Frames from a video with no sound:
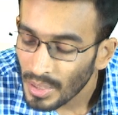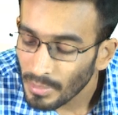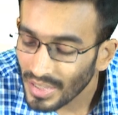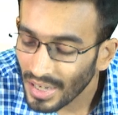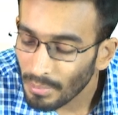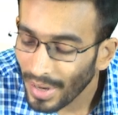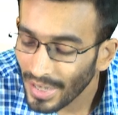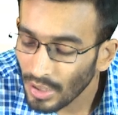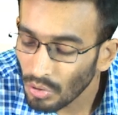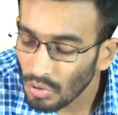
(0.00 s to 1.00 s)
but that
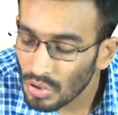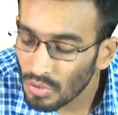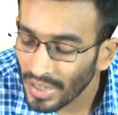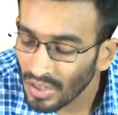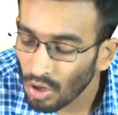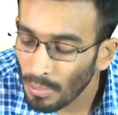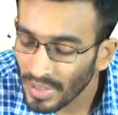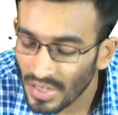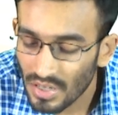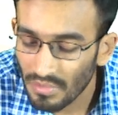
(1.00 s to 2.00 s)
might do so in
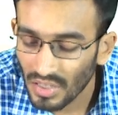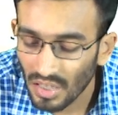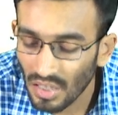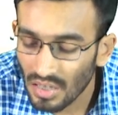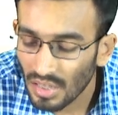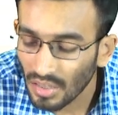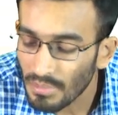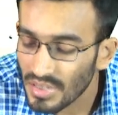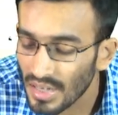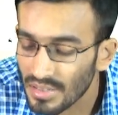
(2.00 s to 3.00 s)
combination with other
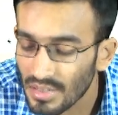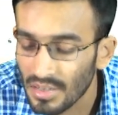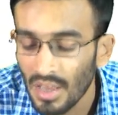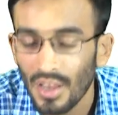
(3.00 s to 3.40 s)
circumstances.